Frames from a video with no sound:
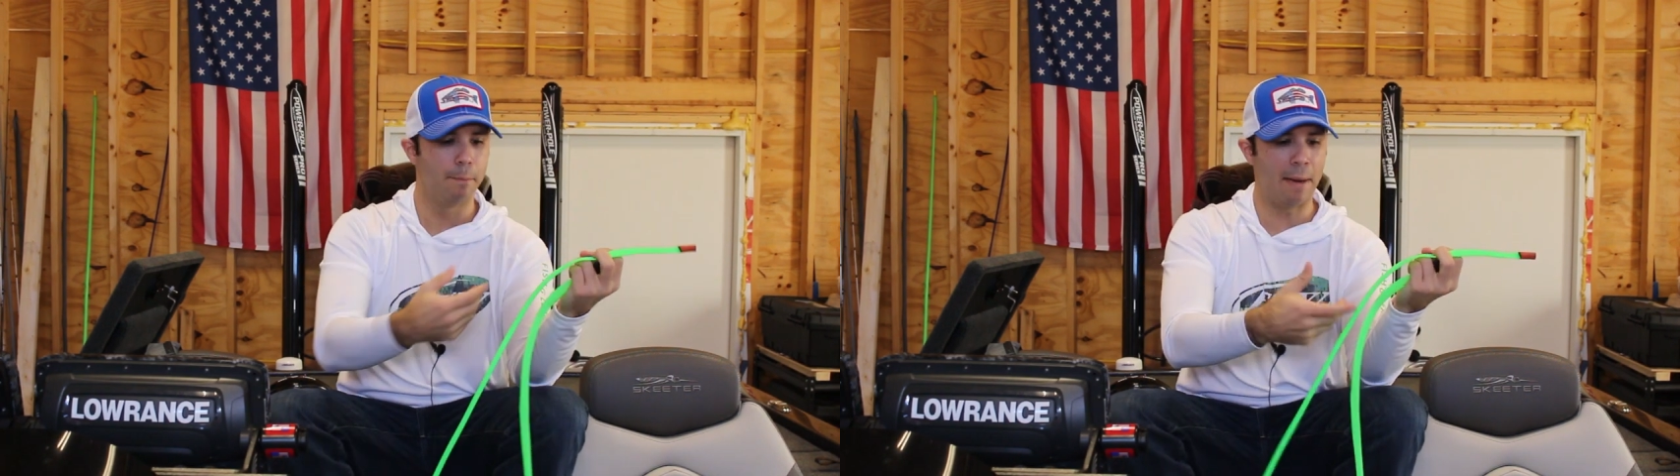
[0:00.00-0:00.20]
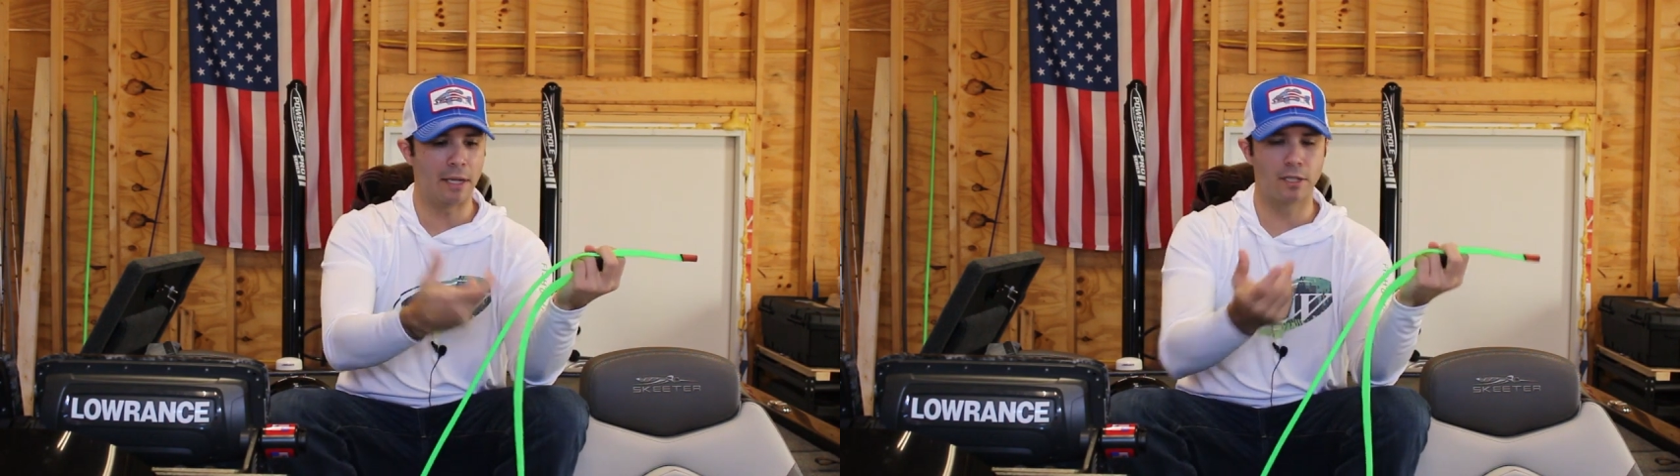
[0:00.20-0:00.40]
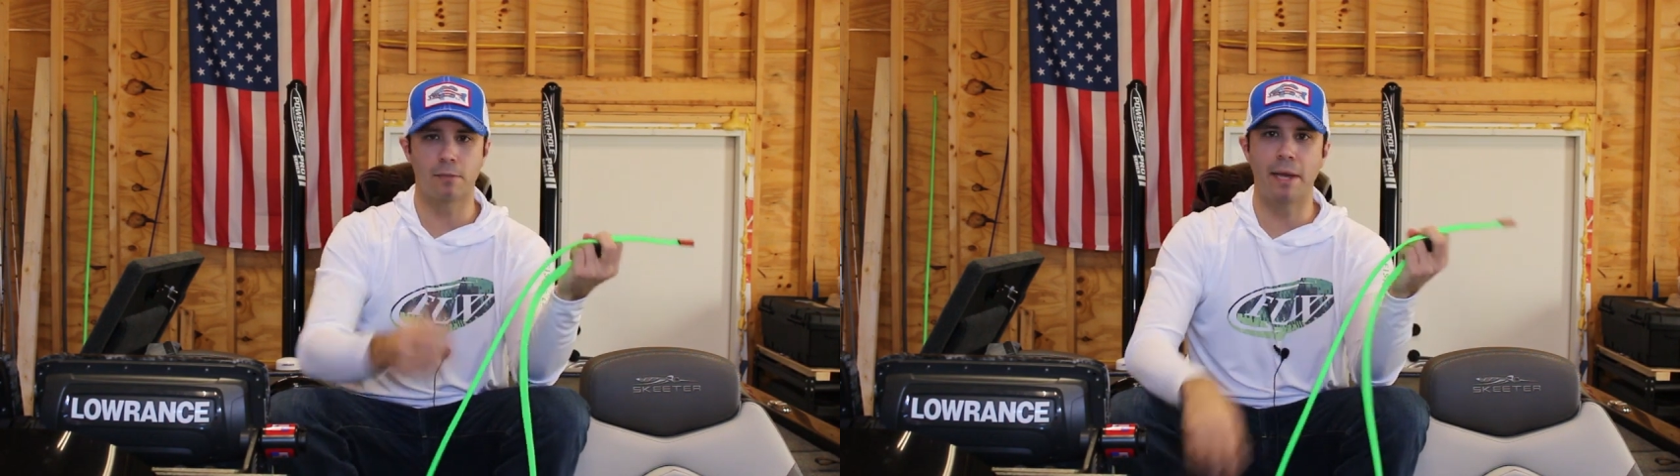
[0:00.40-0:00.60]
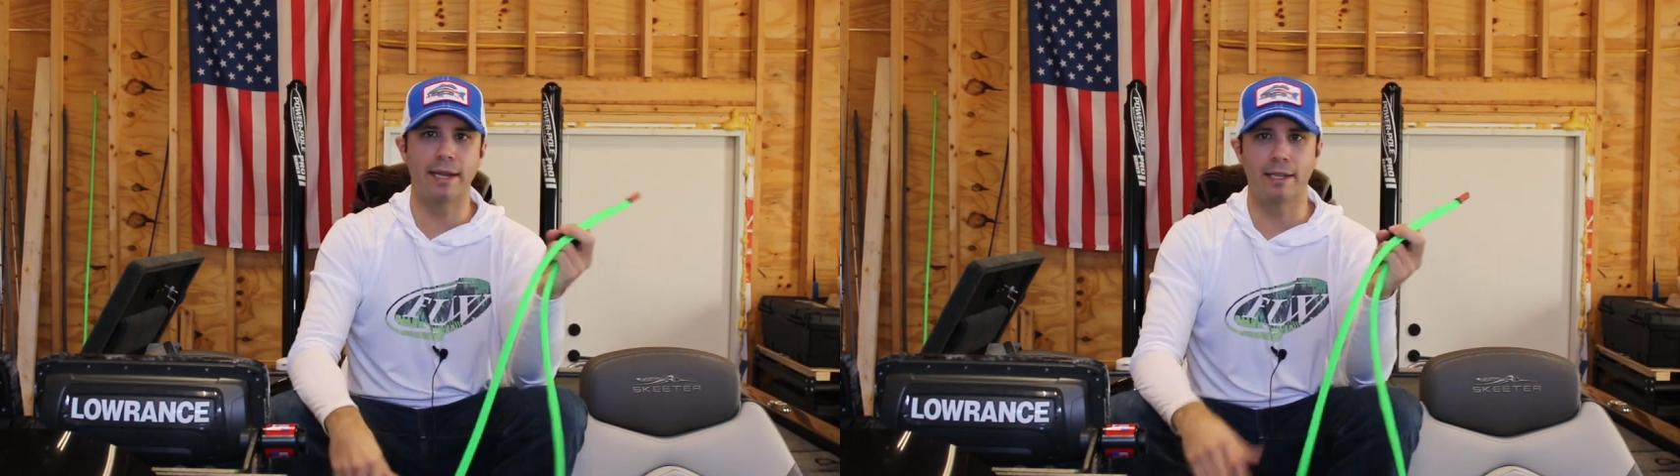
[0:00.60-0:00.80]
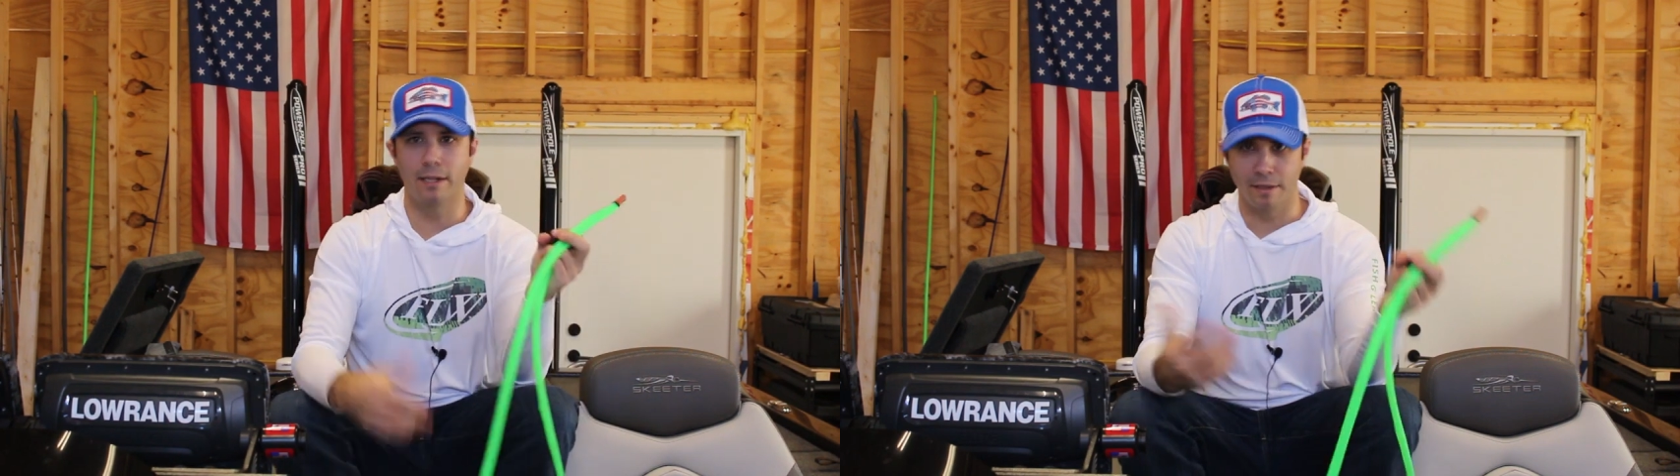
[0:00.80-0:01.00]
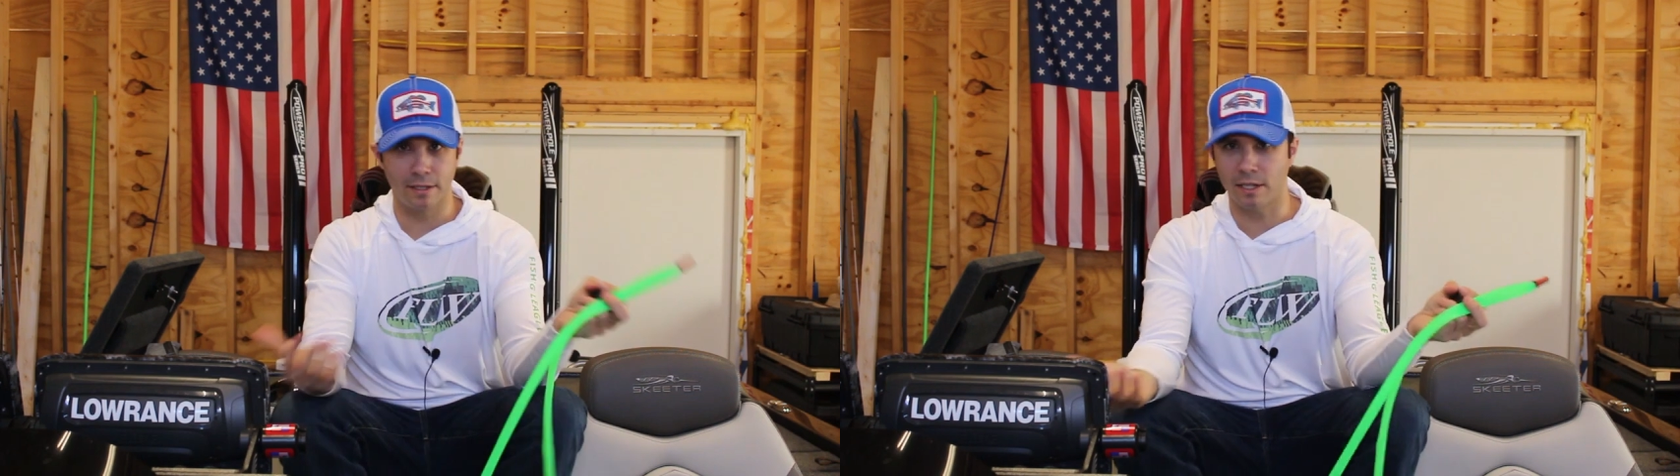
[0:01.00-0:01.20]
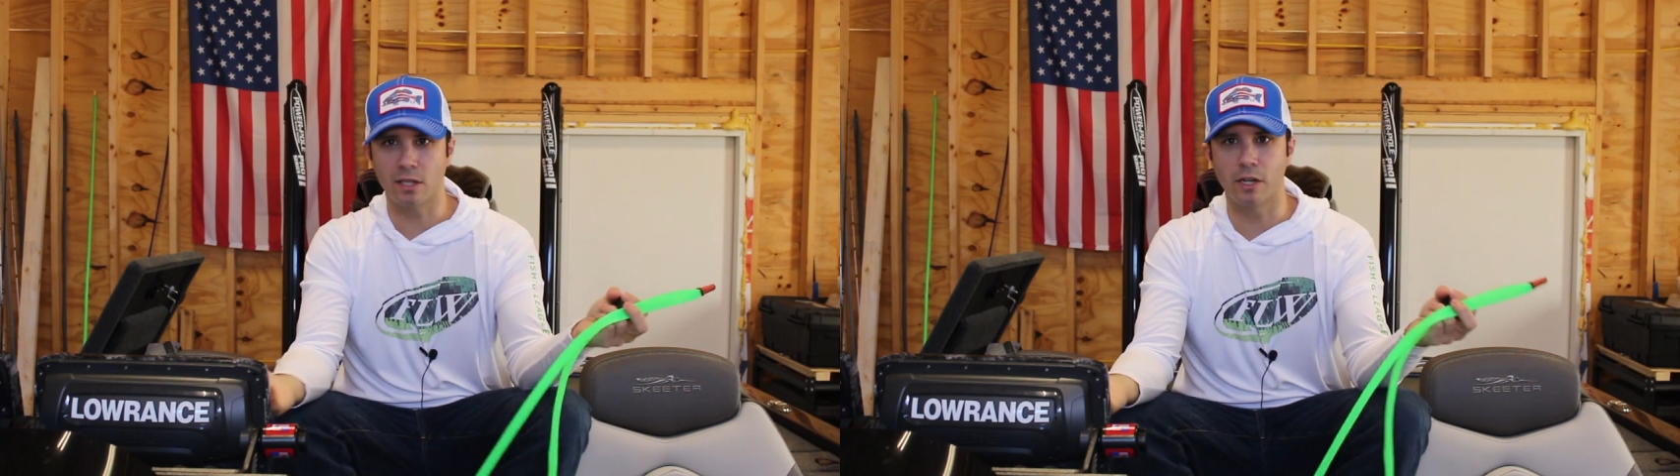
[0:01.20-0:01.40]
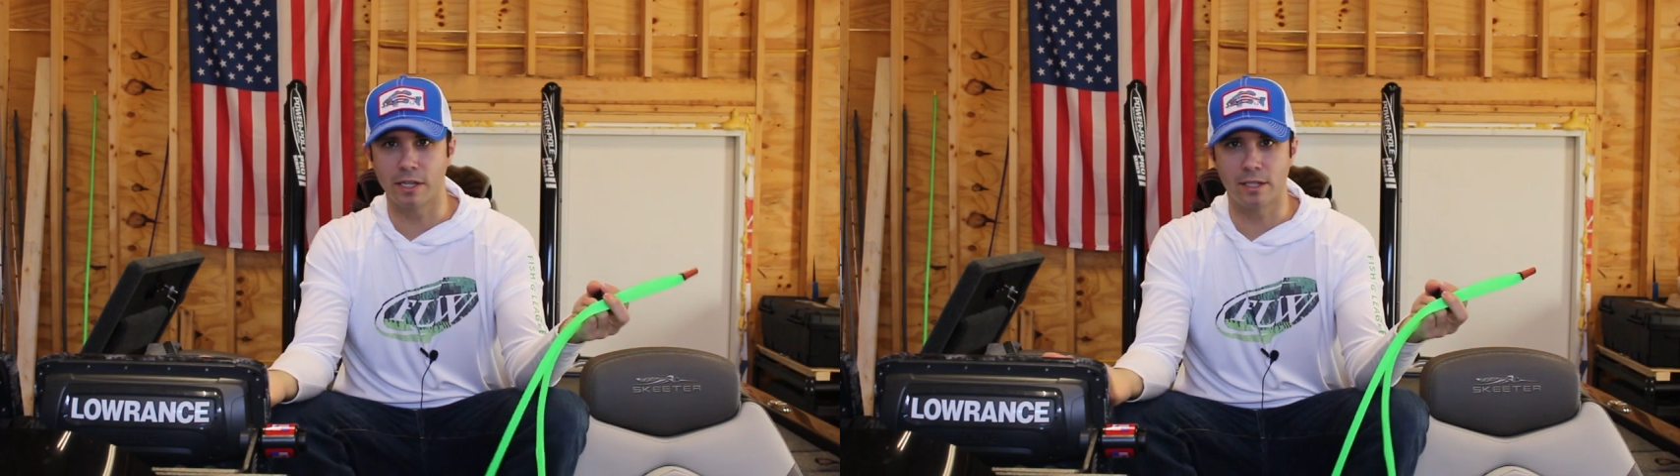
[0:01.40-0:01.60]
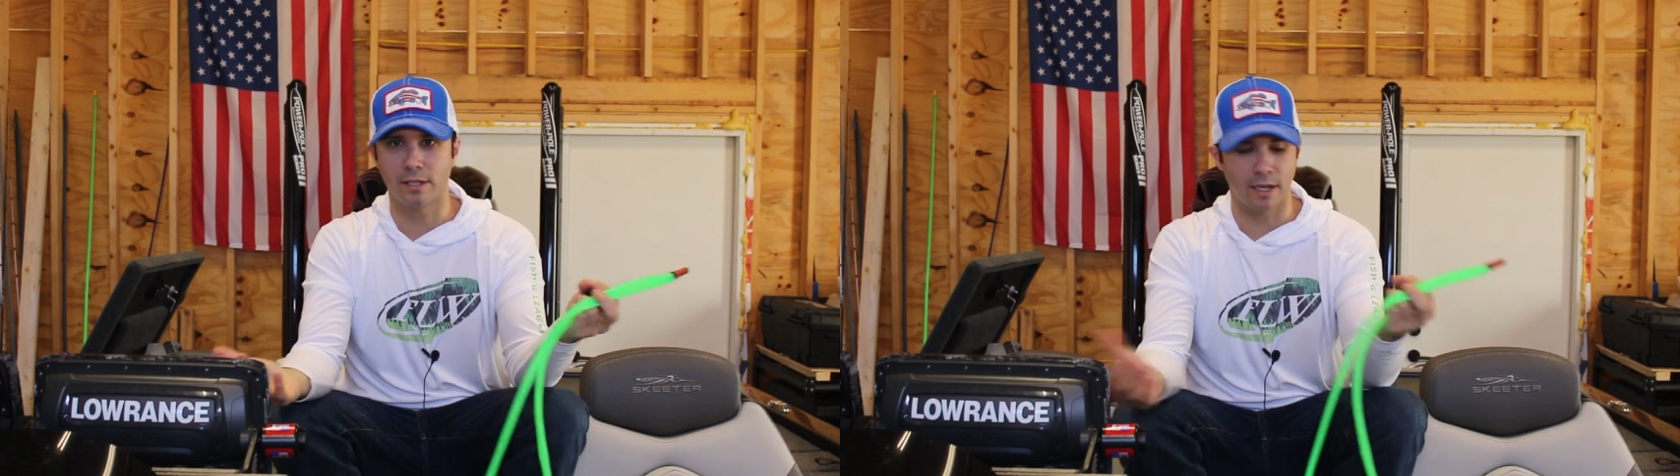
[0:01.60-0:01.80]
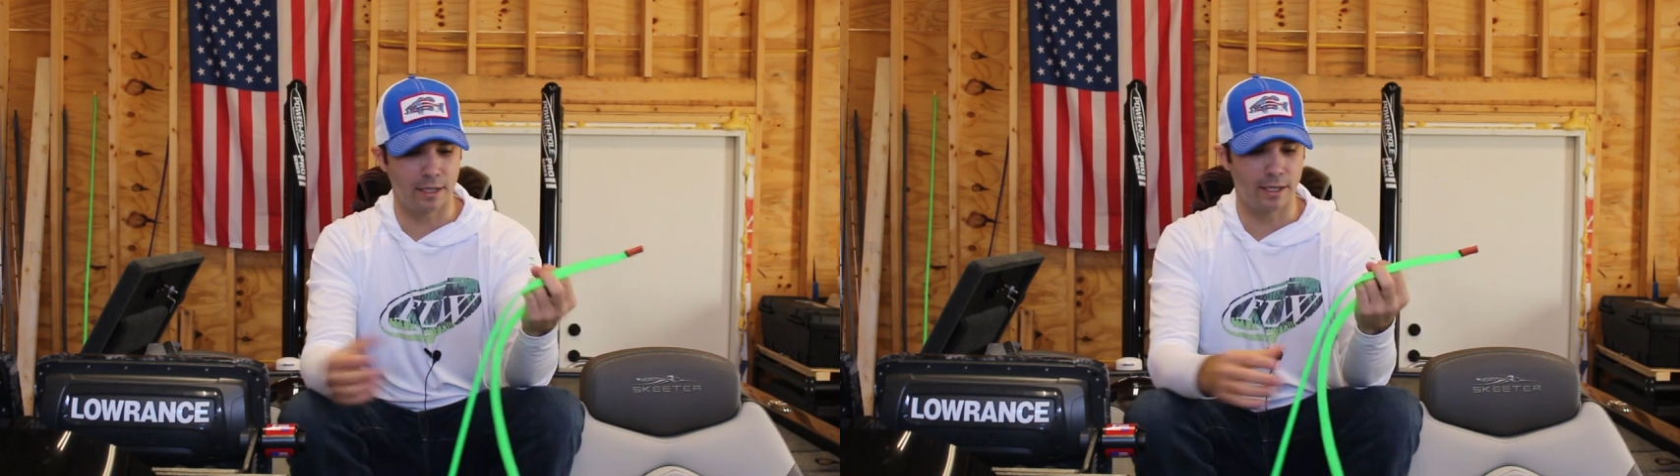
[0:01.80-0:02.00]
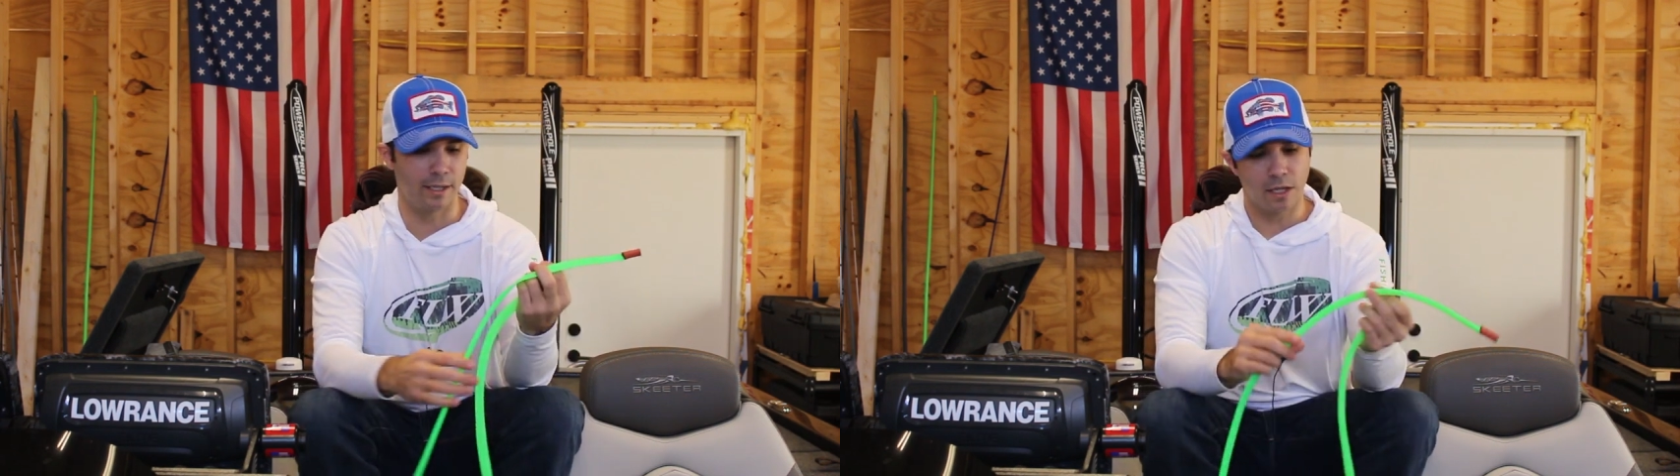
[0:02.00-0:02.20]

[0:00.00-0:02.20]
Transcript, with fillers: bounces back into this, it's gonna get stuck in it,